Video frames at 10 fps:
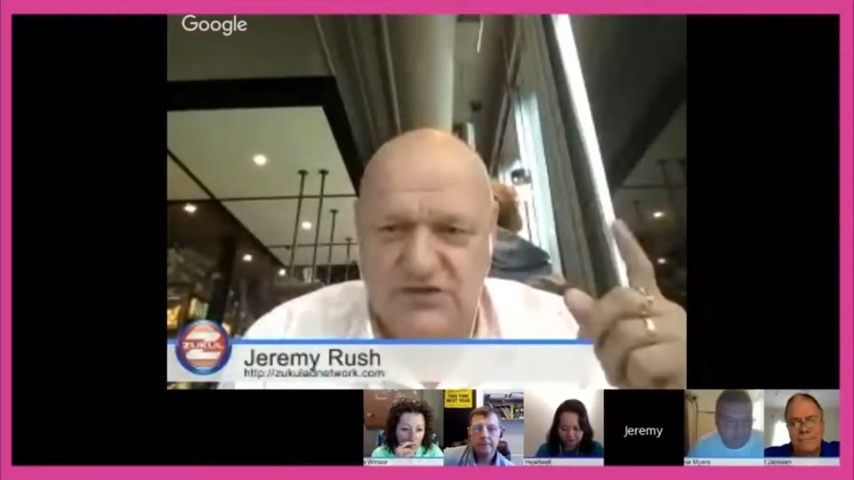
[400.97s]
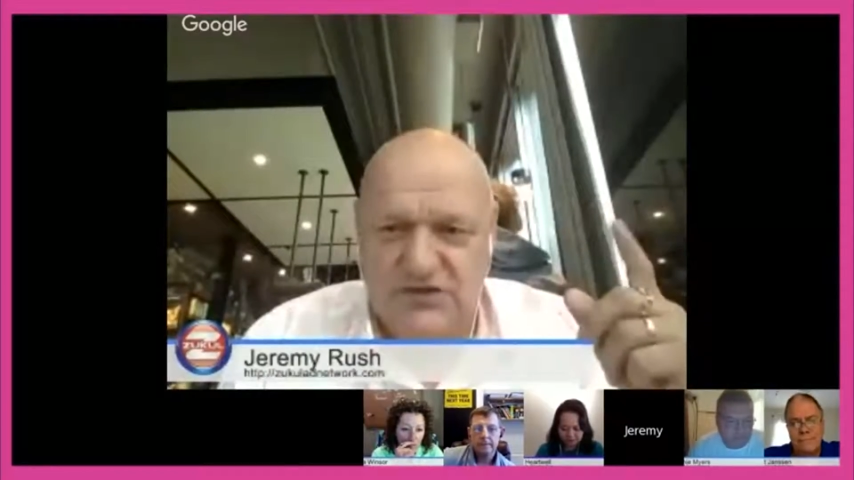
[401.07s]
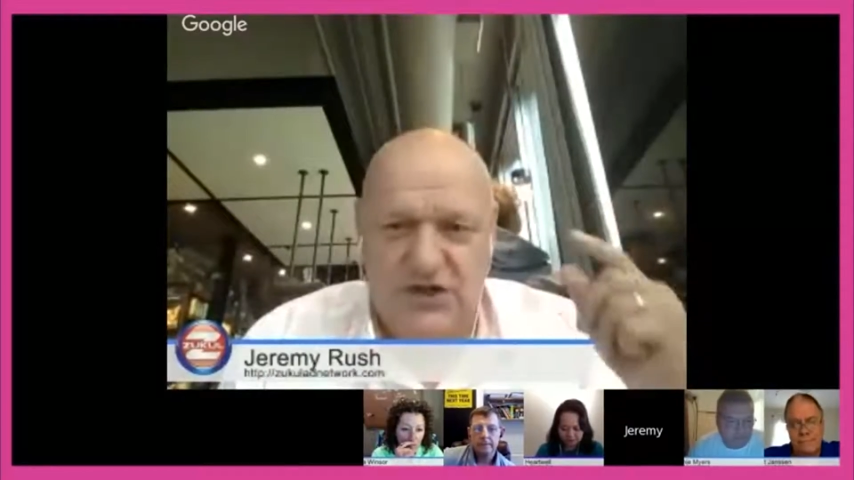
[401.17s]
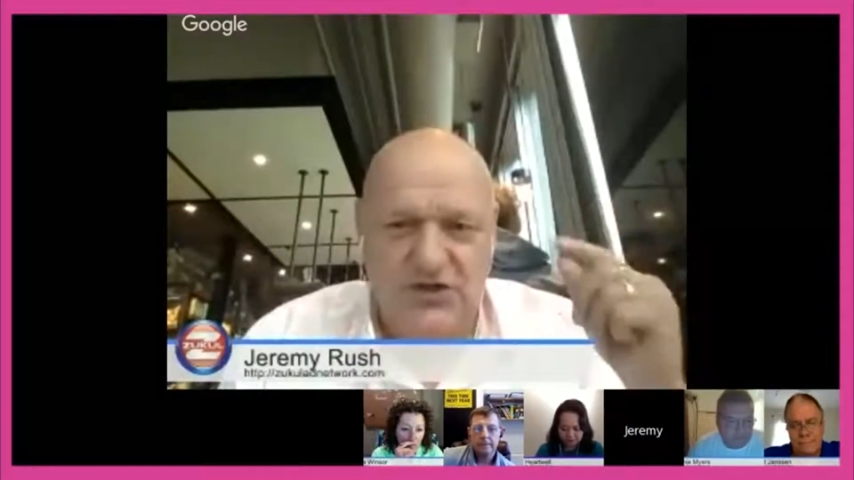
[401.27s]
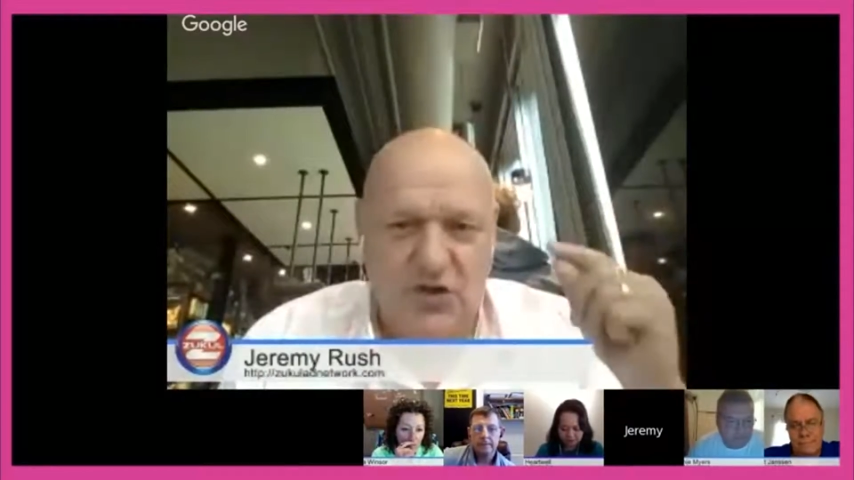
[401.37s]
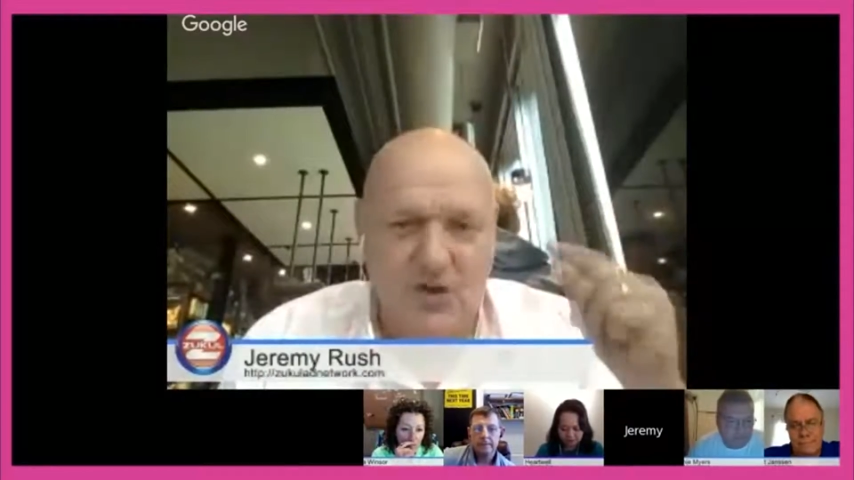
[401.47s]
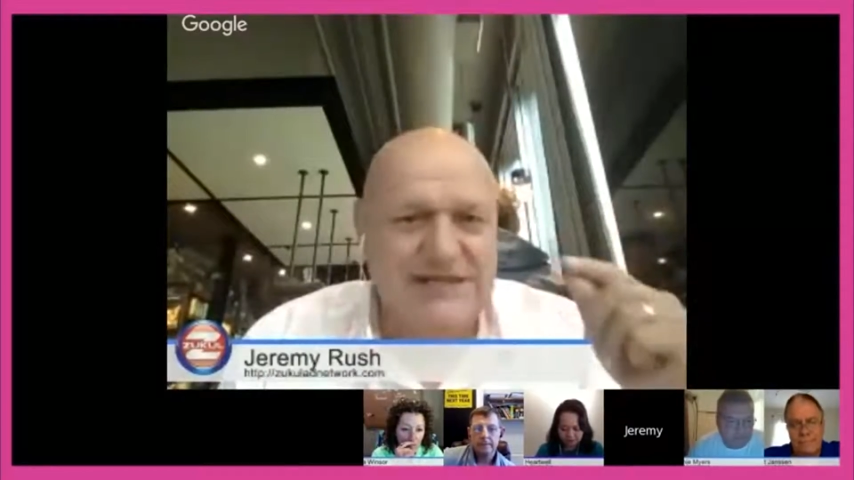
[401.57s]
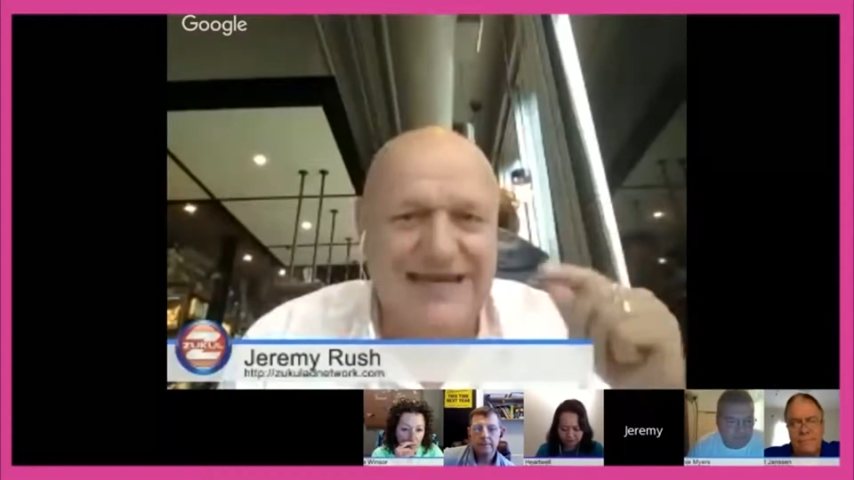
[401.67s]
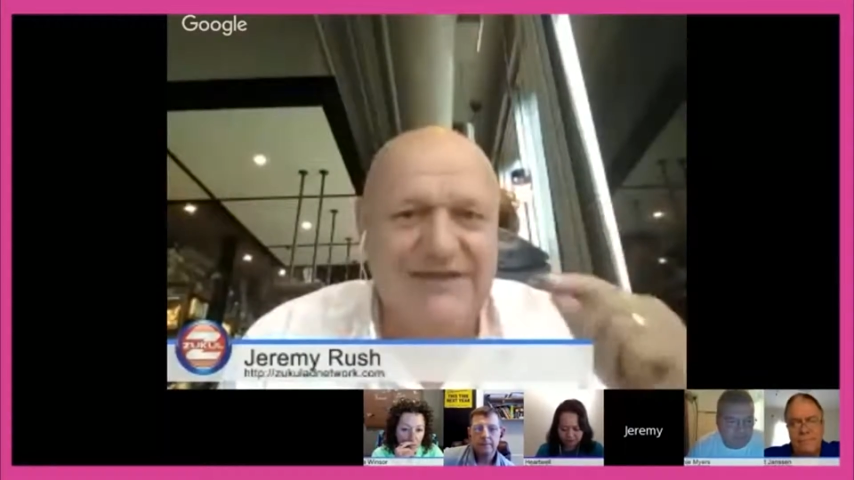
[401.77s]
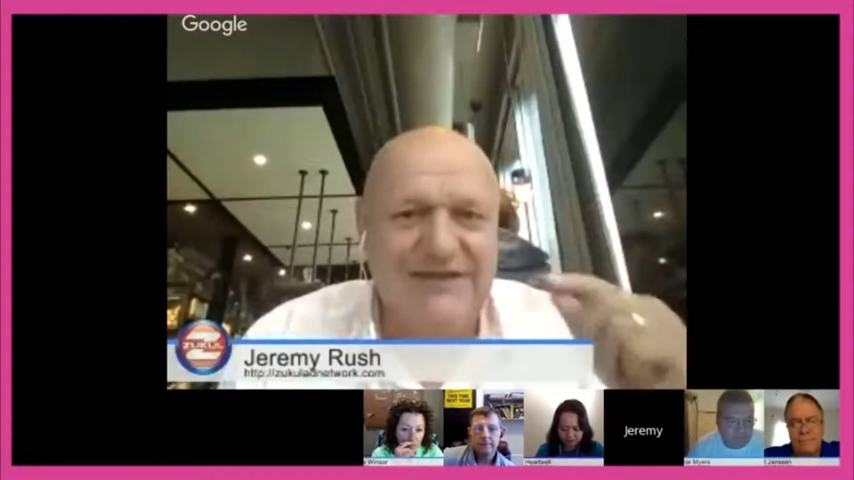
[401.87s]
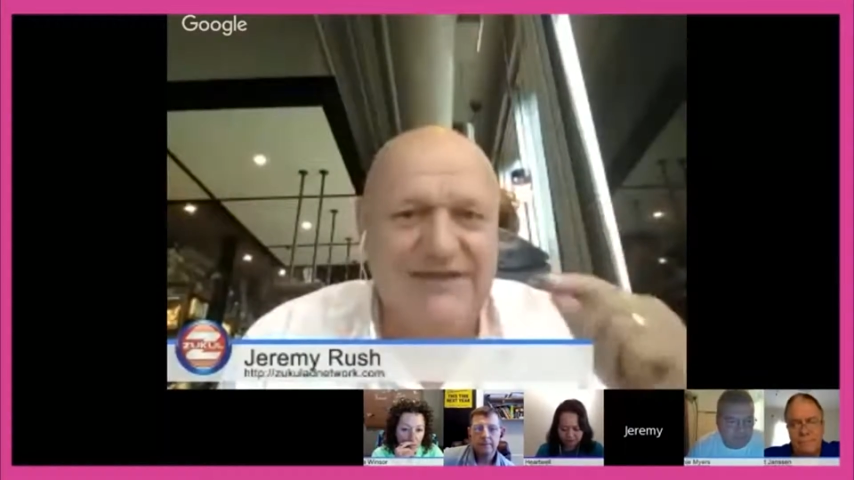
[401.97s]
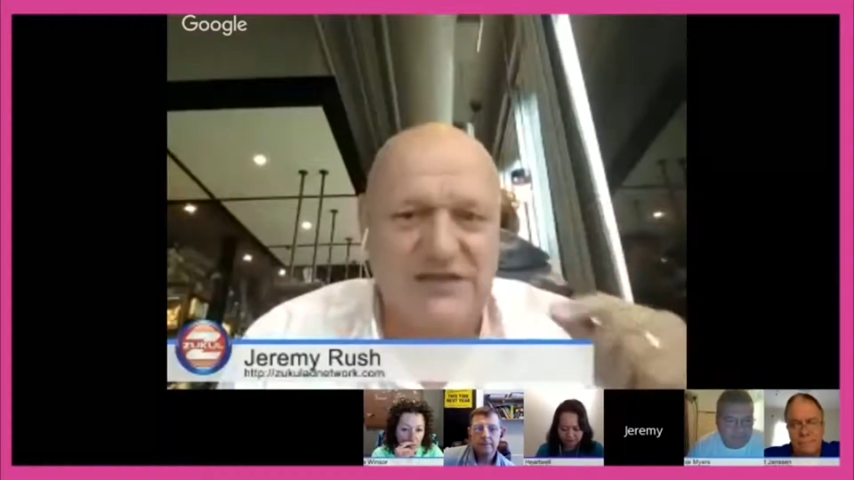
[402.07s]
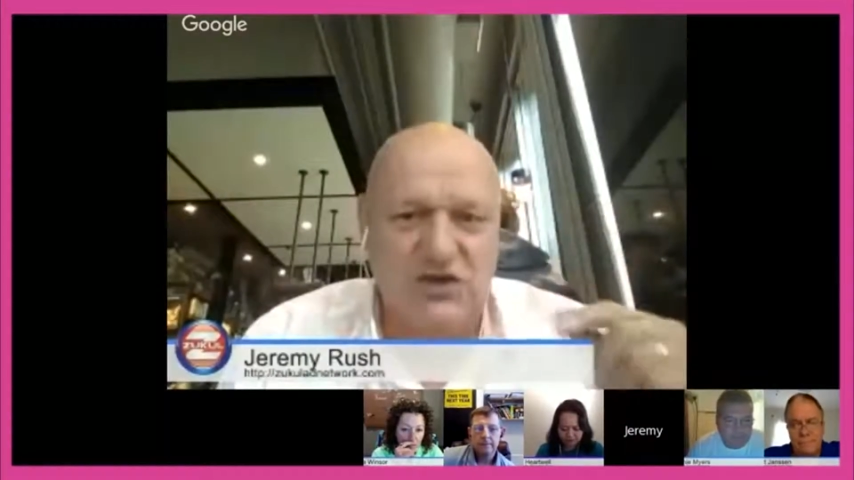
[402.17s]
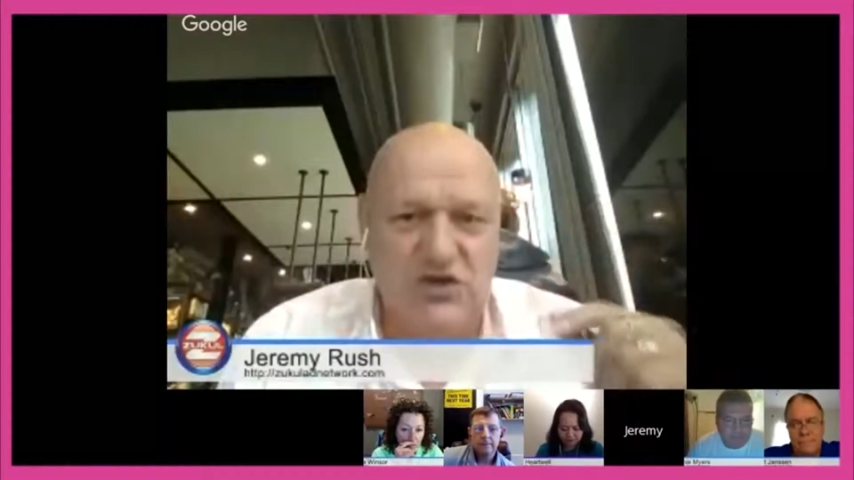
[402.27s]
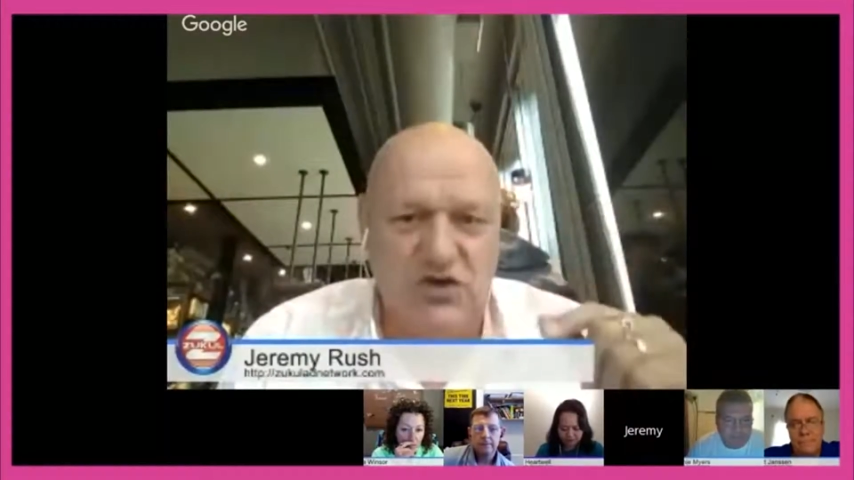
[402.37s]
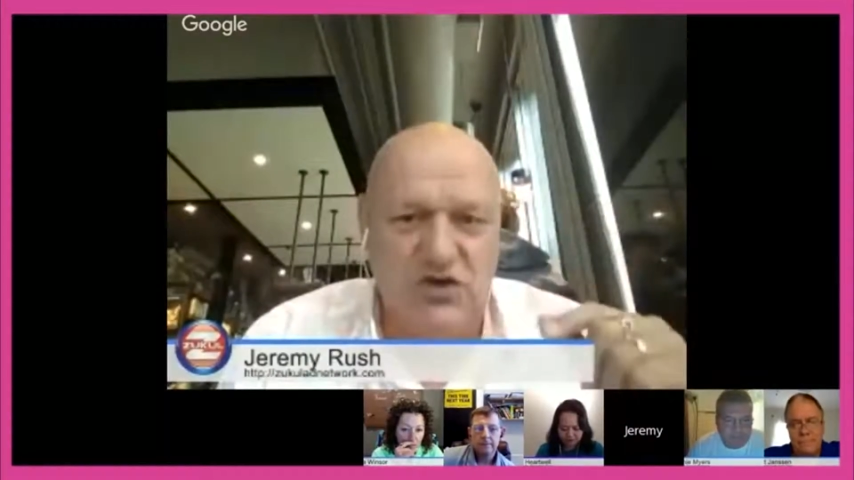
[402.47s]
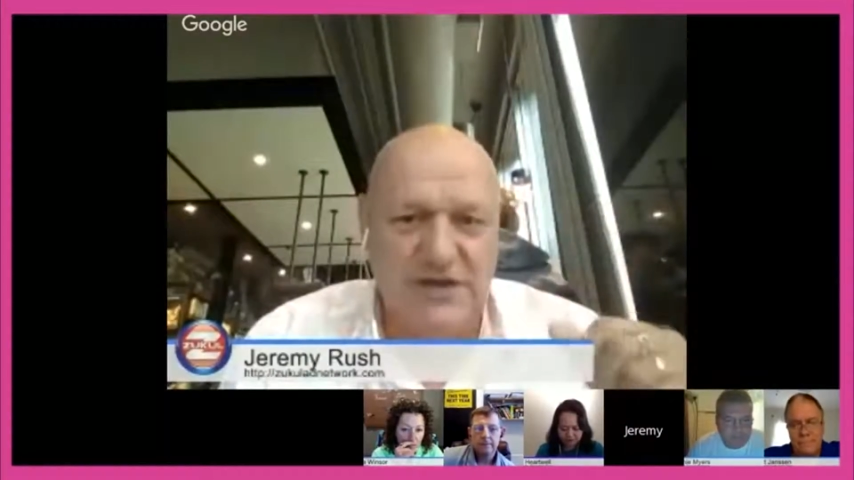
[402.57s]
and 19,000 comments